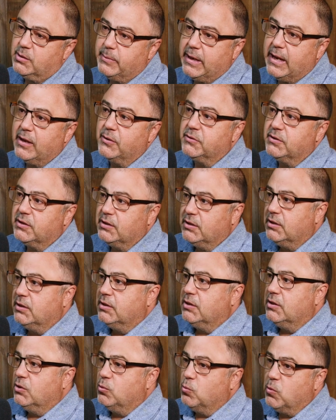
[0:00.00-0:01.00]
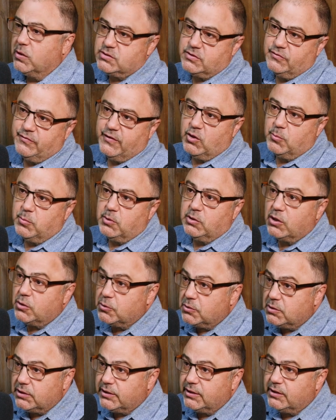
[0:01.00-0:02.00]
about what's available
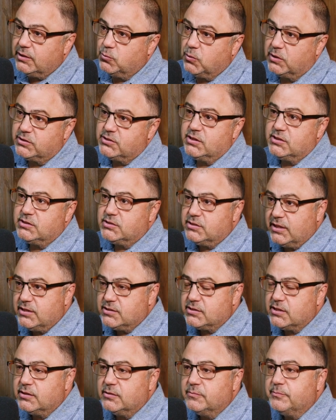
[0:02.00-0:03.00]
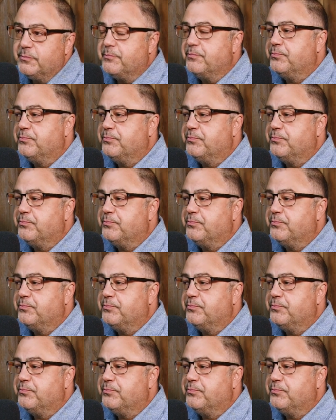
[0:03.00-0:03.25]
locally, what's in season.